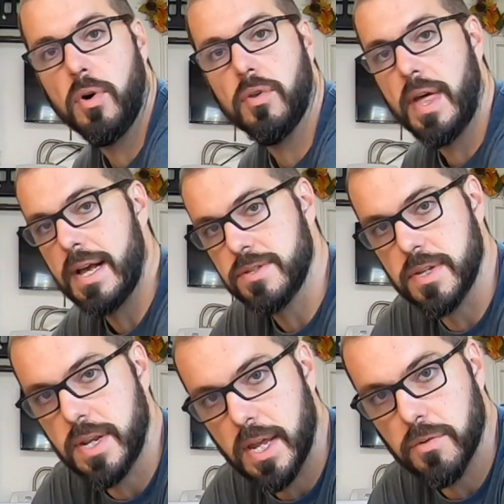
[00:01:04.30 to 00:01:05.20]
volt as the
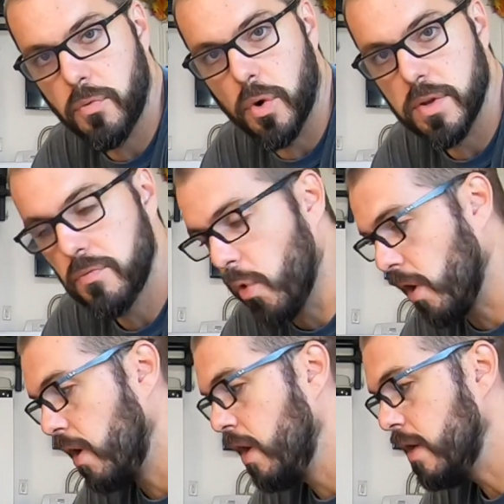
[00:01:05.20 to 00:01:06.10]
Dana
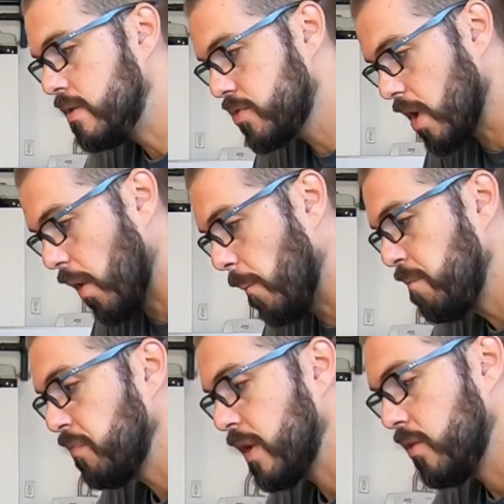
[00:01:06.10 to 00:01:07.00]
44. So
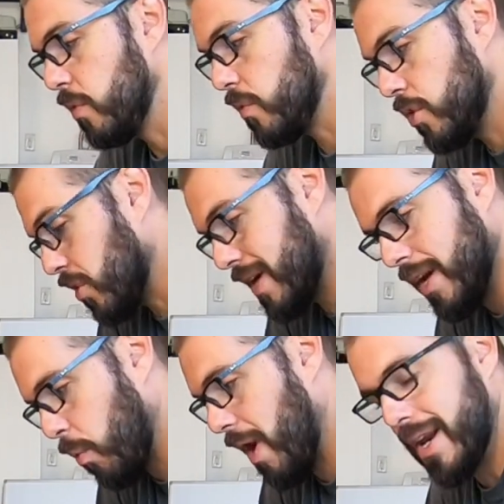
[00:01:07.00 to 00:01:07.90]
you're
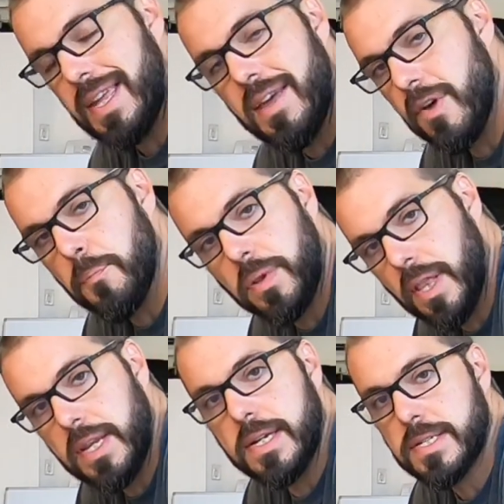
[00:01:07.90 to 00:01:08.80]
gonna wanna give it
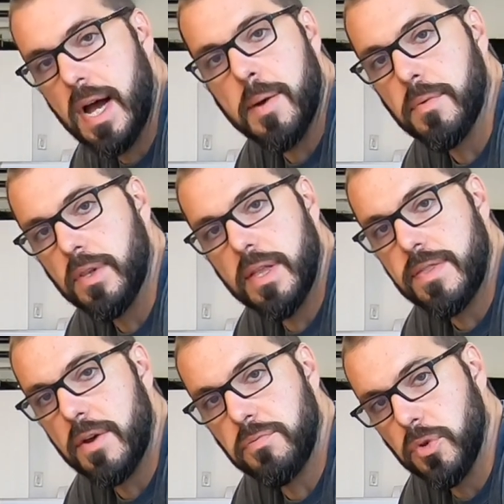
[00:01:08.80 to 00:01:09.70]
plenty of time to let
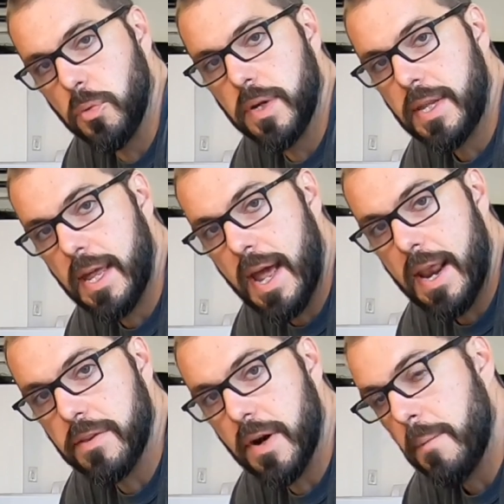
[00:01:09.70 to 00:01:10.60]
that fluid get out
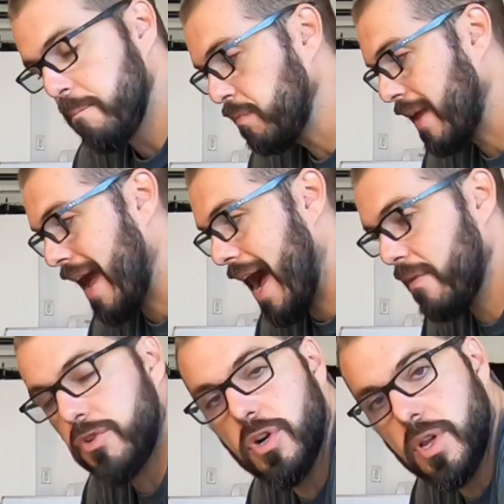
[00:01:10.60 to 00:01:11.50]
of there.
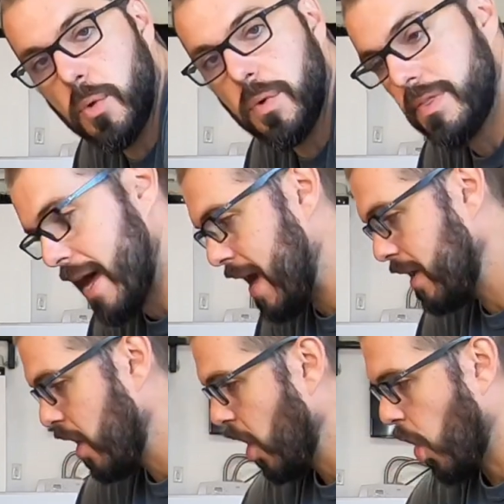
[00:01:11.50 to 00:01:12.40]
After you're done with that,